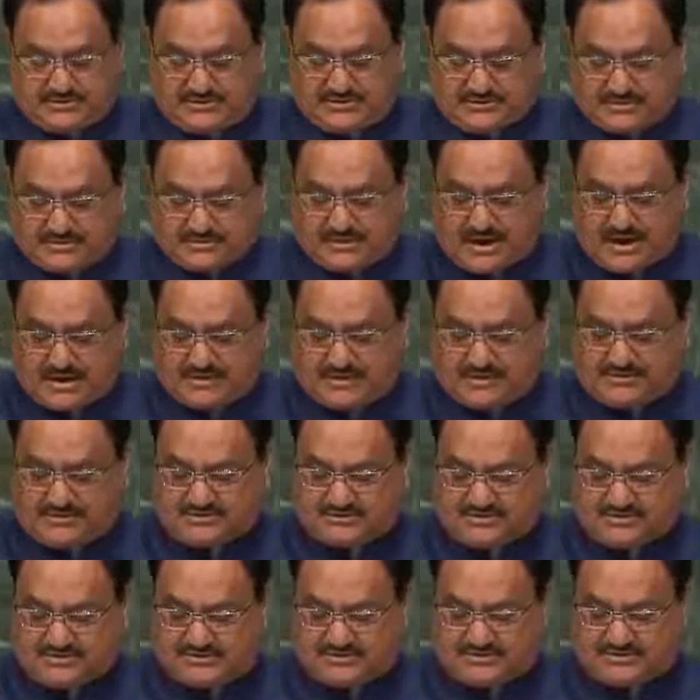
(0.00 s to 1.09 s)
These
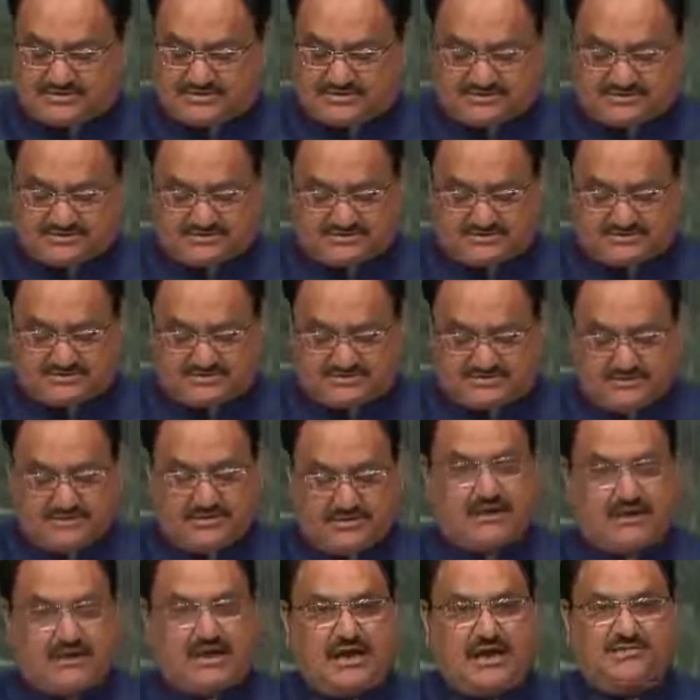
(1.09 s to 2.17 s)
remarkable successes
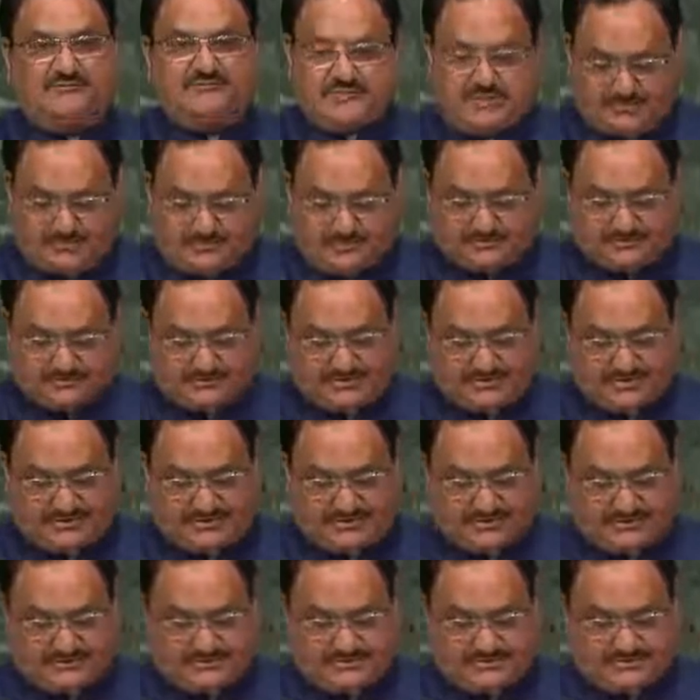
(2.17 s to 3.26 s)
have
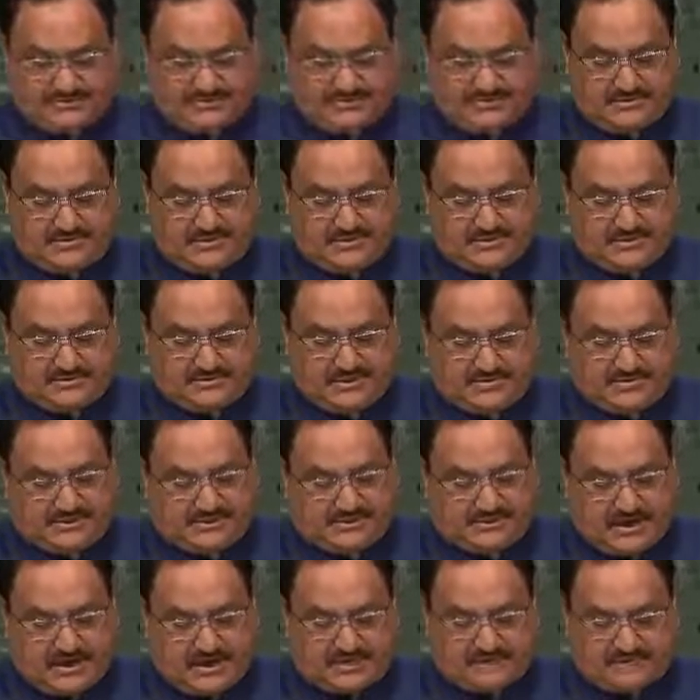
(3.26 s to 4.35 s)
demonstrated that
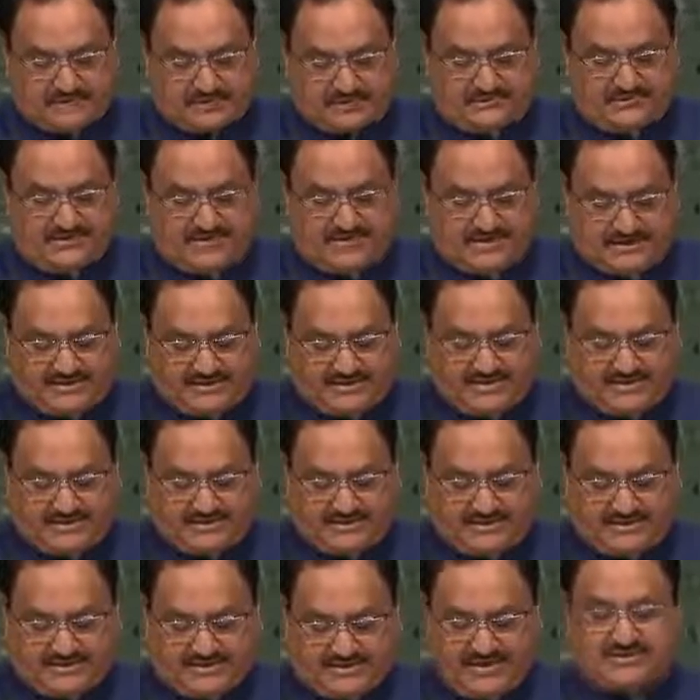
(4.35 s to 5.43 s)
the target of
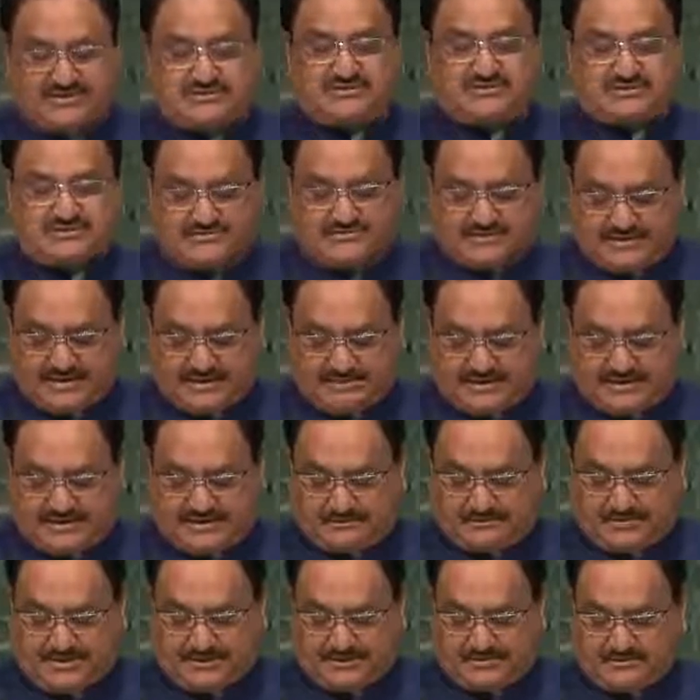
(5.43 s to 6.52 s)
ending the AIDS
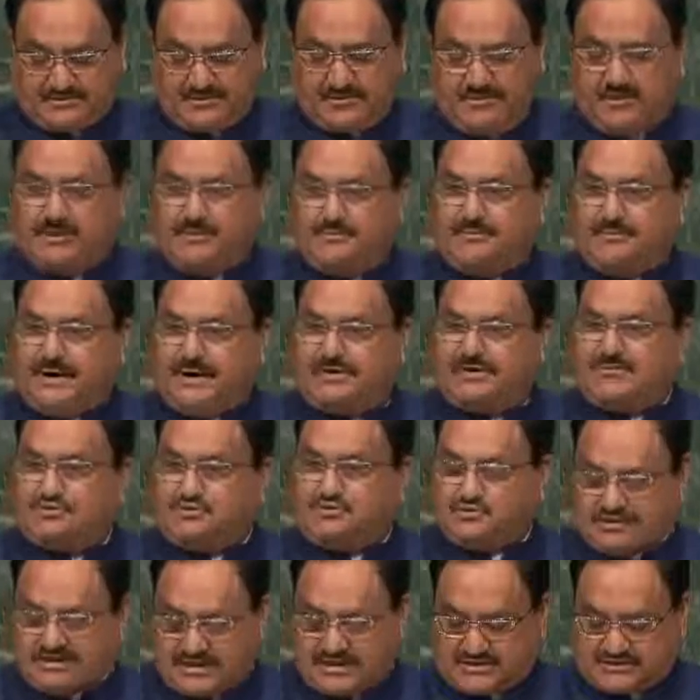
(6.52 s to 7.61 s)
epidemic by
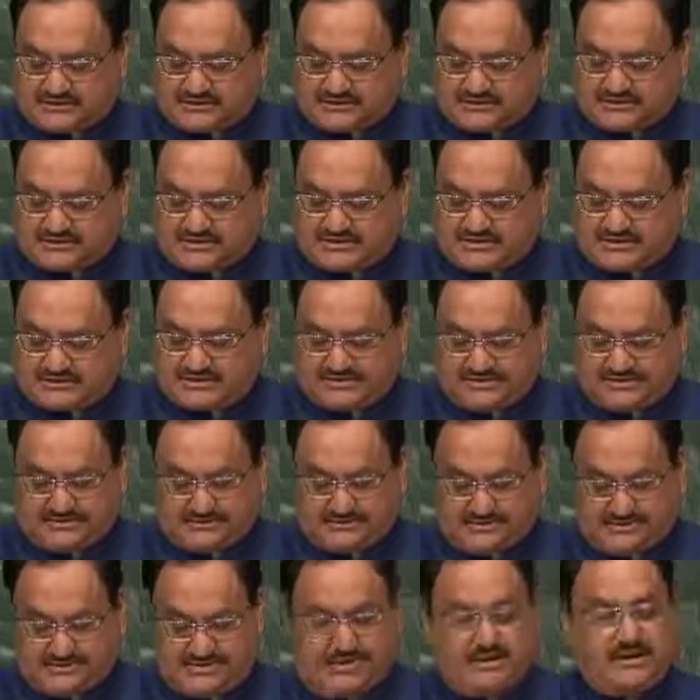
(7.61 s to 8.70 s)

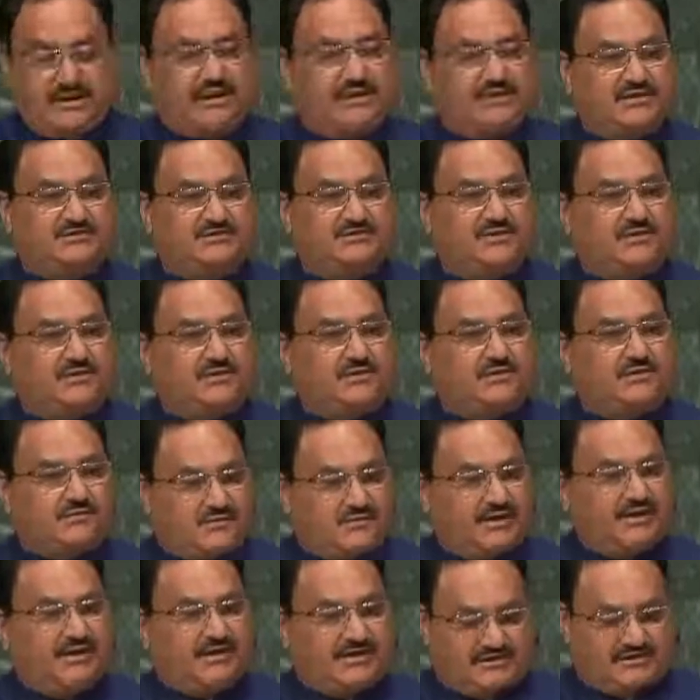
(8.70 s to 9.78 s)
2030 is
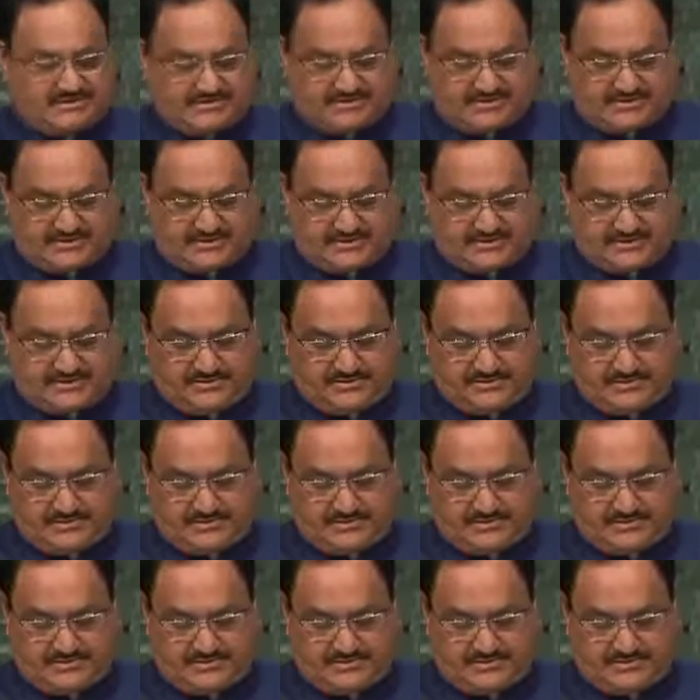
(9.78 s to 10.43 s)
realistic.